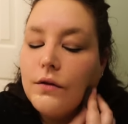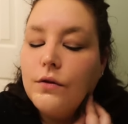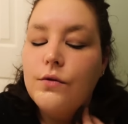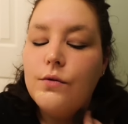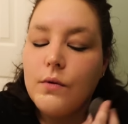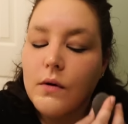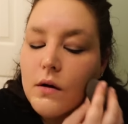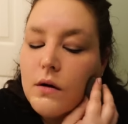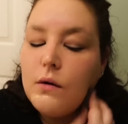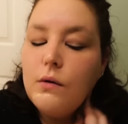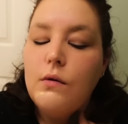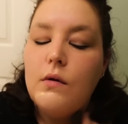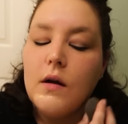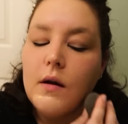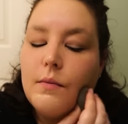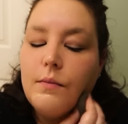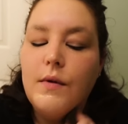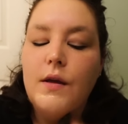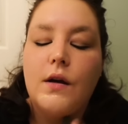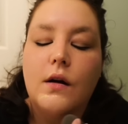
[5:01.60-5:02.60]

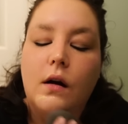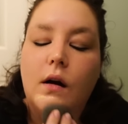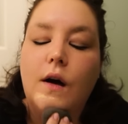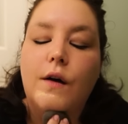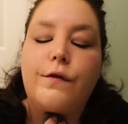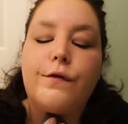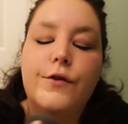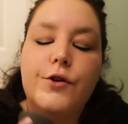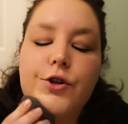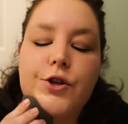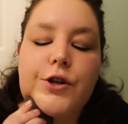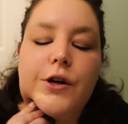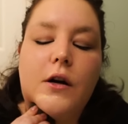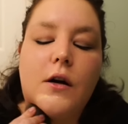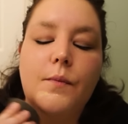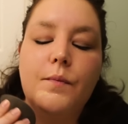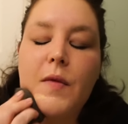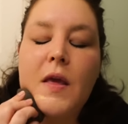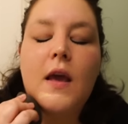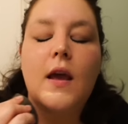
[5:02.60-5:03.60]
thrown me off for
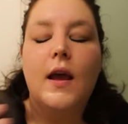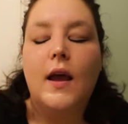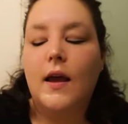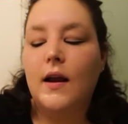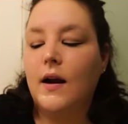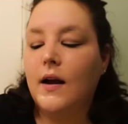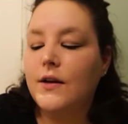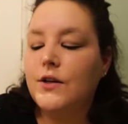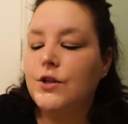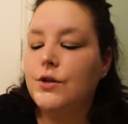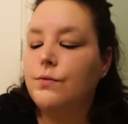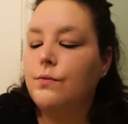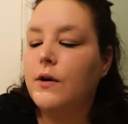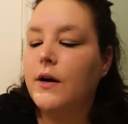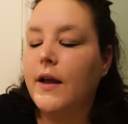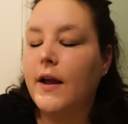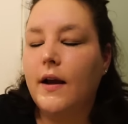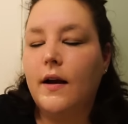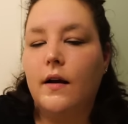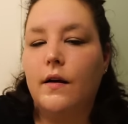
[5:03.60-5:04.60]
sure. And I do want
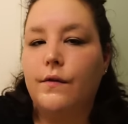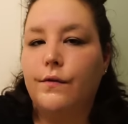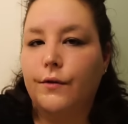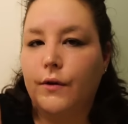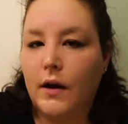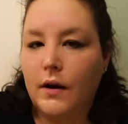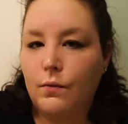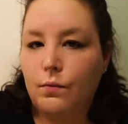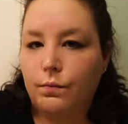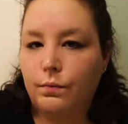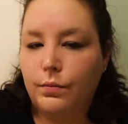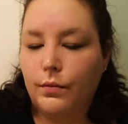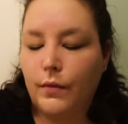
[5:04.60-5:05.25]
to have, I,